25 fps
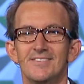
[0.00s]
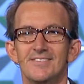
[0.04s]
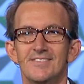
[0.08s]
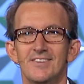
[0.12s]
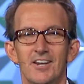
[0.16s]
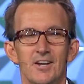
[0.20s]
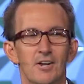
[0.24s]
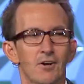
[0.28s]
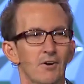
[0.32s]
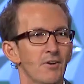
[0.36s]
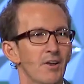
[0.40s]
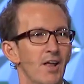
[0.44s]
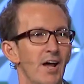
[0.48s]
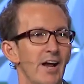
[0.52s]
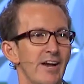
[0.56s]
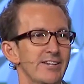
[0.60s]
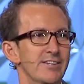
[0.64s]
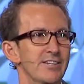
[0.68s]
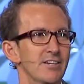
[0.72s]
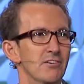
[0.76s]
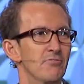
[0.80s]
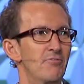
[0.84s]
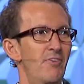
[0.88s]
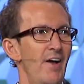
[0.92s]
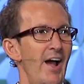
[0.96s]
They don't
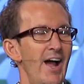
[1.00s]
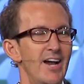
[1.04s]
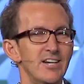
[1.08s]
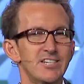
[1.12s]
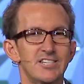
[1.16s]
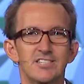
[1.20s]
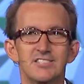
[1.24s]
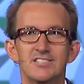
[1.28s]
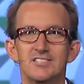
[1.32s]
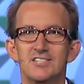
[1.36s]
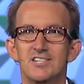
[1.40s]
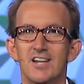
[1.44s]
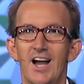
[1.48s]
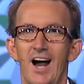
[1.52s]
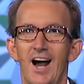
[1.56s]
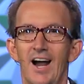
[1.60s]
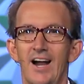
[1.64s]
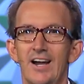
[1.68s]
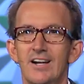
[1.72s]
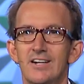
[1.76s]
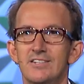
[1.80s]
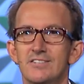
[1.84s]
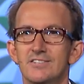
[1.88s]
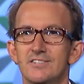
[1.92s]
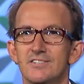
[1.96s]
like their fashion
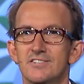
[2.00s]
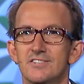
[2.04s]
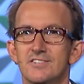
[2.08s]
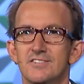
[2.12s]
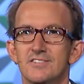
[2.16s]
styles.